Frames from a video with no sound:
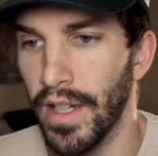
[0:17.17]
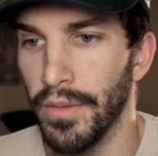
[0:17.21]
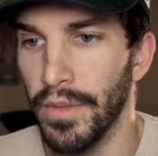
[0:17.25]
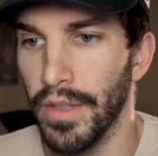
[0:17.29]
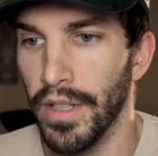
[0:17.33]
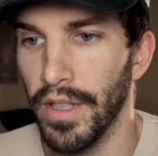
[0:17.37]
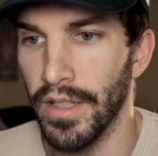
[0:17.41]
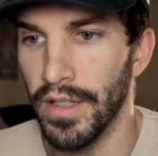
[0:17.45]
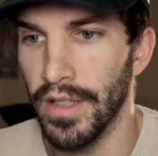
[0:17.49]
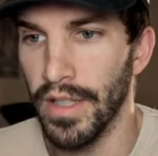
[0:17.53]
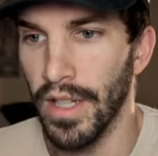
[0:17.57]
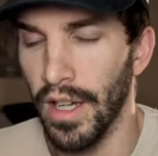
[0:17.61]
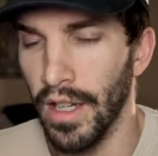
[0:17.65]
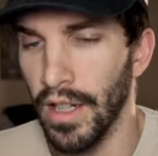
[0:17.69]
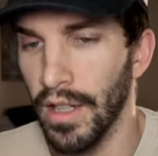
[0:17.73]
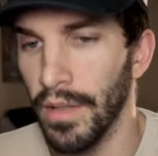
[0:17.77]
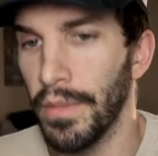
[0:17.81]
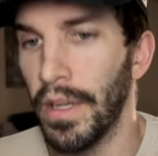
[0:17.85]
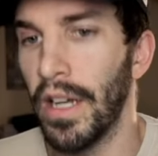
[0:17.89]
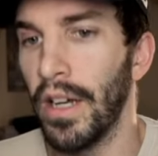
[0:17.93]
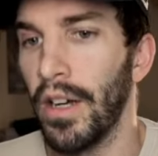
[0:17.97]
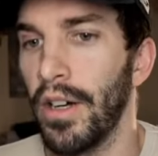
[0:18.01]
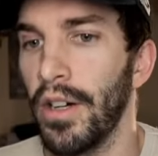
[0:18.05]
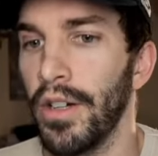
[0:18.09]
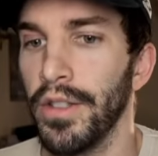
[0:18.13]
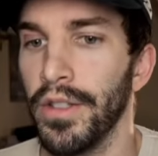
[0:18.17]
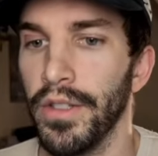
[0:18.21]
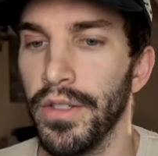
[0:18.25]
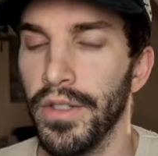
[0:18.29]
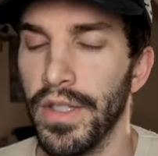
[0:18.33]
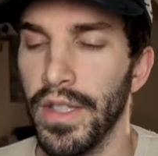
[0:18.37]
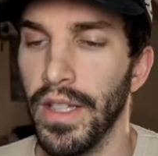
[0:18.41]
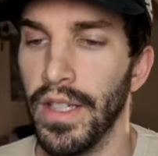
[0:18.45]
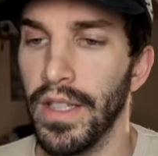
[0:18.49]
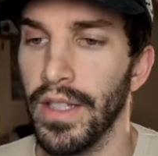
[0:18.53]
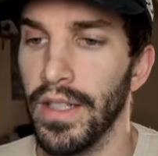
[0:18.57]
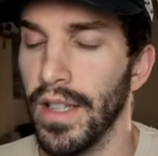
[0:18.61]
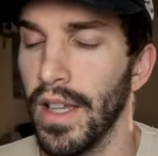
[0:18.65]
We're going to talk about all those
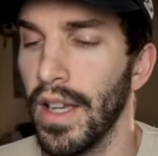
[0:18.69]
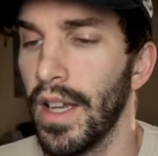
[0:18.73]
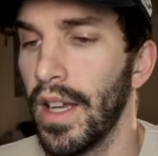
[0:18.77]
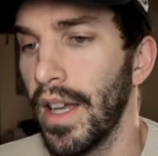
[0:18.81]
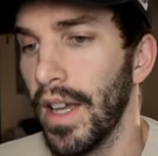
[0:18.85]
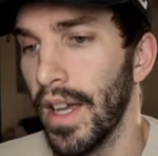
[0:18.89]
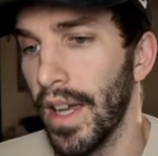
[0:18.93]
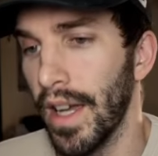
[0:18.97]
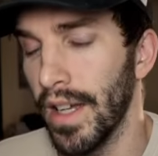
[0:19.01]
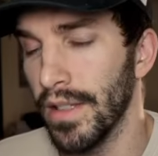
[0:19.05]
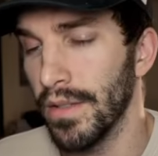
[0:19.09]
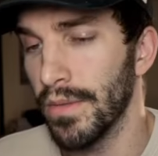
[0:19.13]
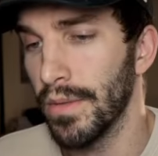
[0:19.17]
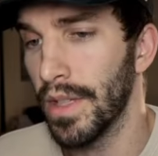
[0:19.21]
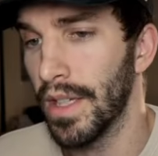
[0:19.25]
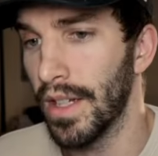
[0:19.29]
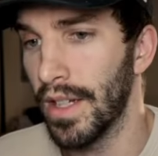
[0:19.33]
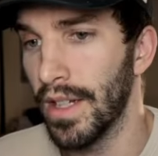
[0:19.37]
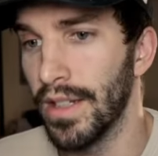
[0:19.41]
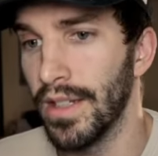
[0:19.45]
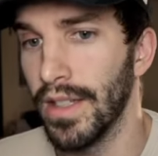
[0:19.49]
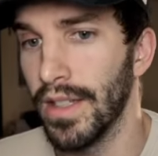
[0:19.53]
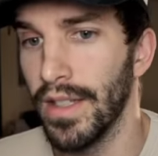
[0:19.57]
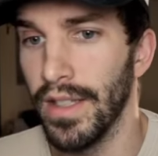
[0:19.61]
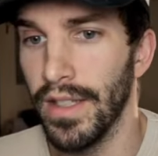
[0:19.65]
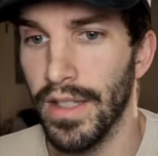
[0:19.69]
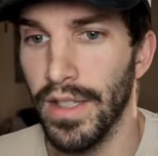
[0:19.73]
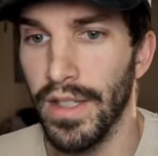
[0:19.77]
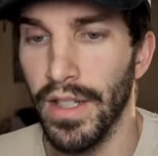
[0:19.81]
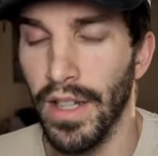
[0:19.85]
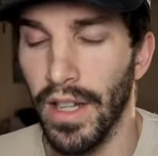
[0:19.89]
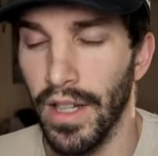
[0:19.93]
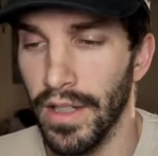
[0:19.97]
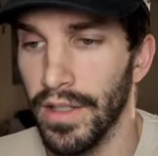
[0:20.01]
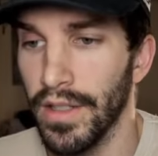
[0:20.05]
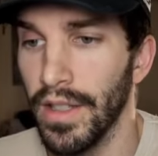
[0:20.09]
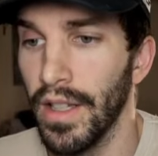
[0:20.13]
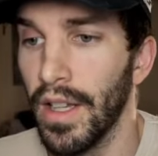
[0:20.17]
things as we get into these
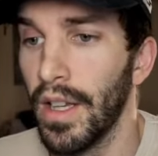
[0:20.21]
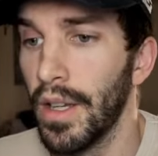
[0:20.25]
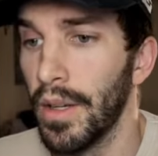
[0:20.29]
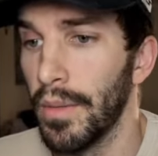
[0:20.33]
stocks,